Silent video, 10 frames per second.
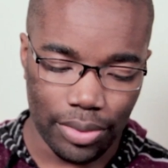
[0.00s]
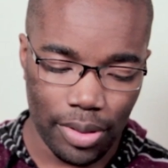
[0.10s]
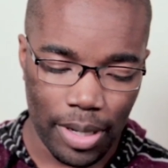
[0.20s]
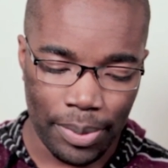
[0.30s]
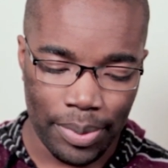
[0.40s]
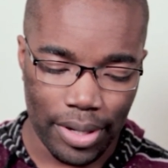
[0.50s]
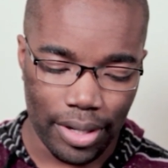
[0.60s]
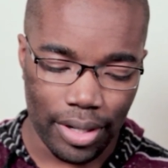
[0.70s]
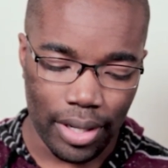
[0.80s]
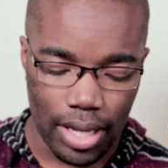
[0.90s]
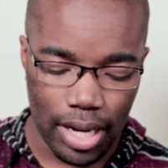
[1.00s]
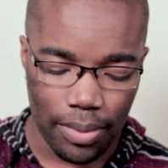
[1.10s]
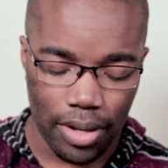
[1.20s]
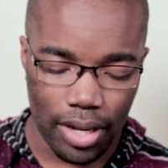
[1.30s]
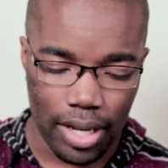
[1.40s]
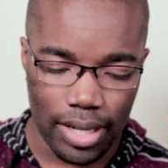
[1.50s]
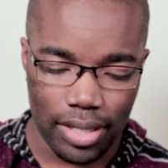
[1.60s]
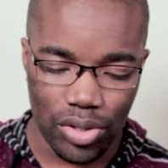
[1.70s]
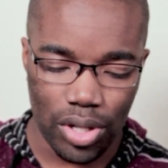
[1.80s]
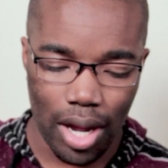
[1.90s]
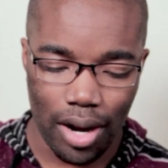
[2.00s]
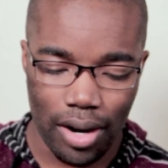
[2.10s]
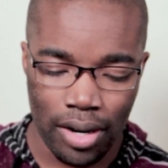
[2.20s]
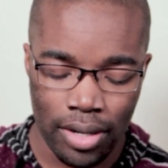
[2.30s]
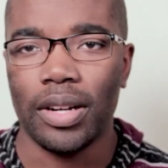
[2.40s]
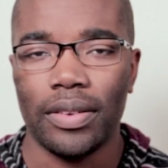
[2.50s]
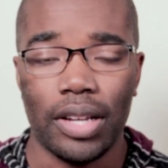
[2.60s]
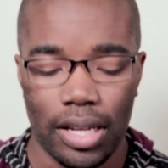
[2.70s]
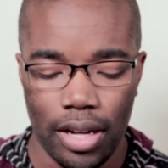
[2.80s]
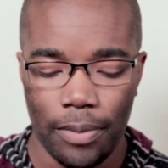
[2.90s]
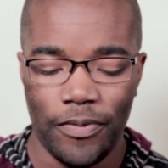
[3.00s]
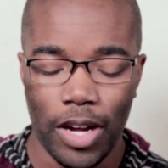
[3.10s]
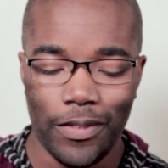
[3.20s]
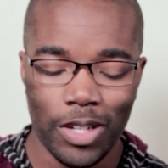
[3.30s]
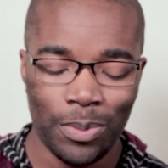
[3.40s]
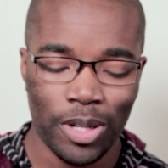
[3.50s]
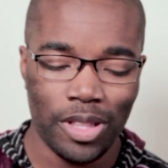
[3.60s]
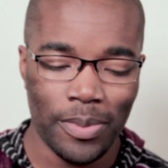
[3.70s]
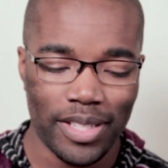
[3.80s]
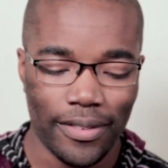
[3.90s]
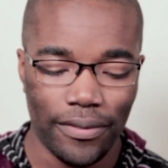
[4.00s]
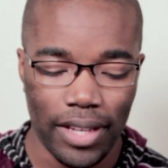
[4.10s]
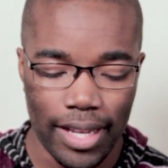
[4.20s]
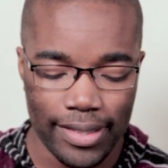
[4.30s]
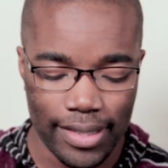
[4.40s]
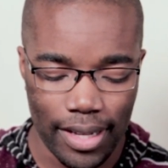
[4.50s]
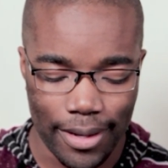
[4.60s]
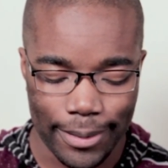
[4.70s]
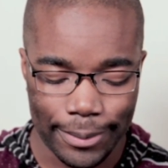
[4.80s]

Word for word: This one might be pretty good. And I'm gonna hit share. Okay, I first put them into V S C O.